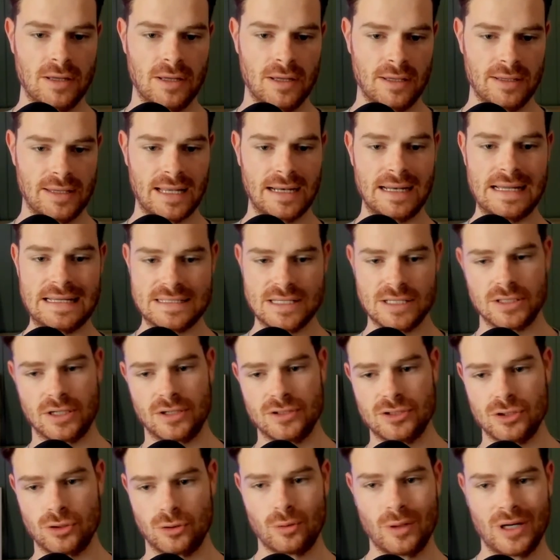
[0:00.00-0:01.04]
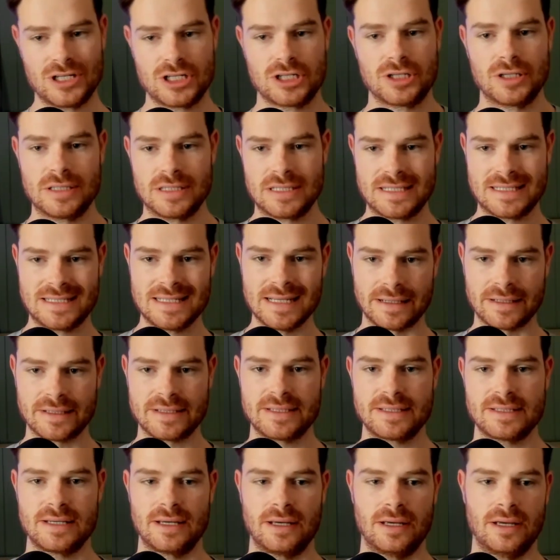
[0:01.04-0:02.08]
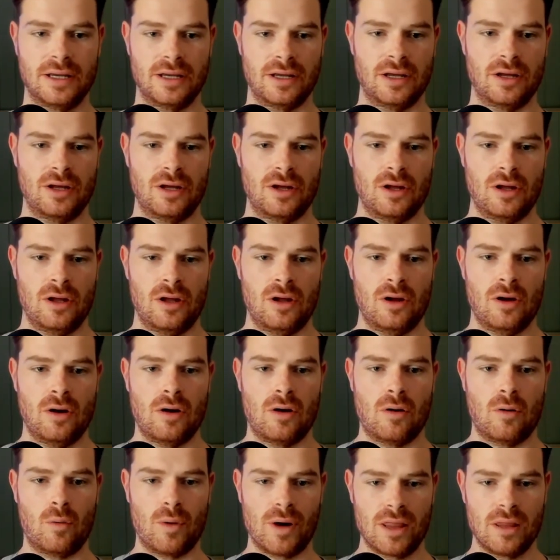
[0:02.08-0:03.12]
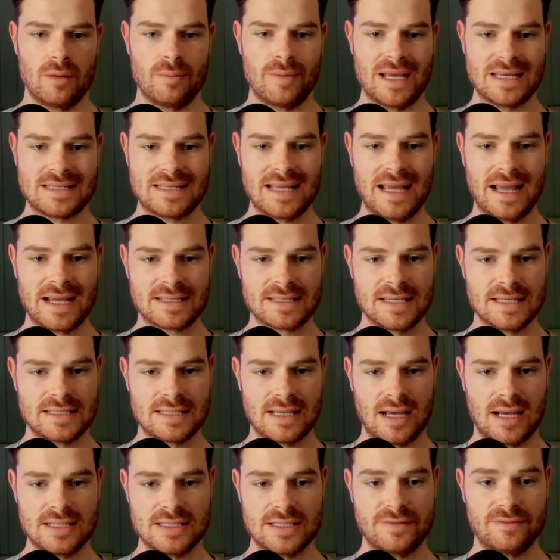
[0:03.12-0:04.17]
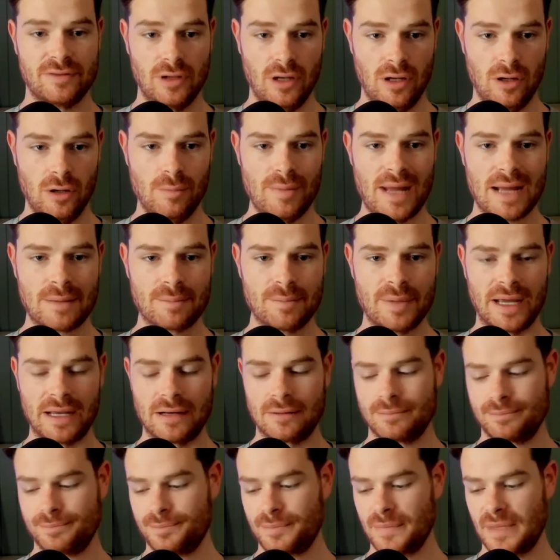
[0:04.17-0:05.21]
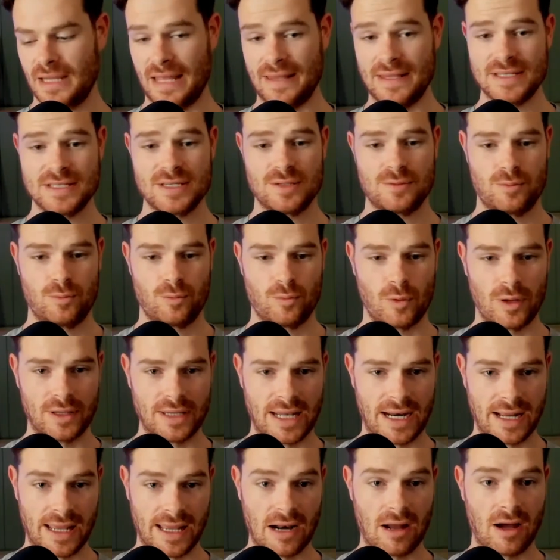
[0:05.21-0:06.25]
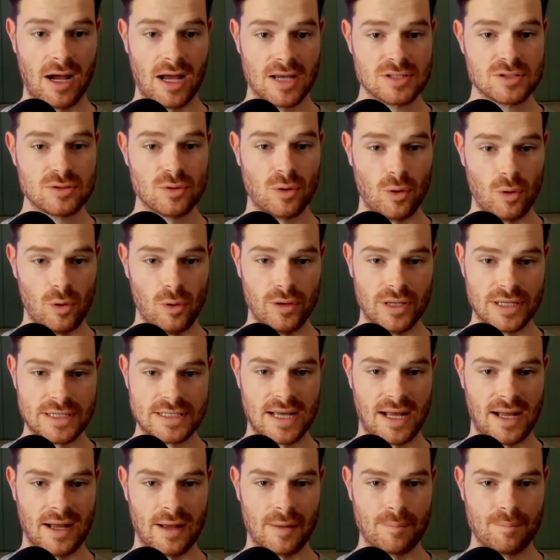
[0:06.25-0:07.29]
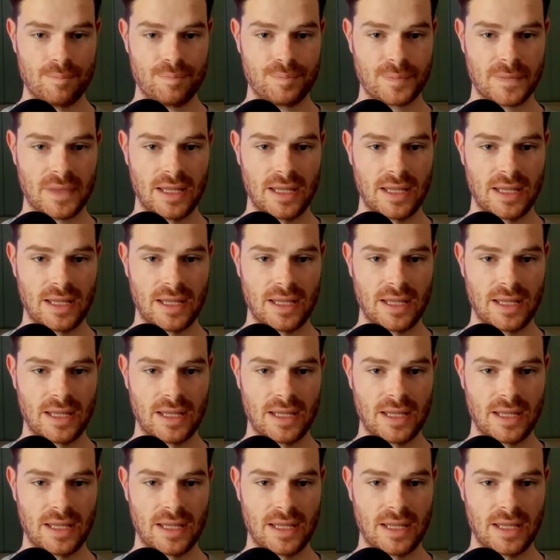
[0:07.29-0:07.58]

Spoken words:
That leads us on to question 6. What are the best exercises for low back pain? And this is one that I get asked all the time.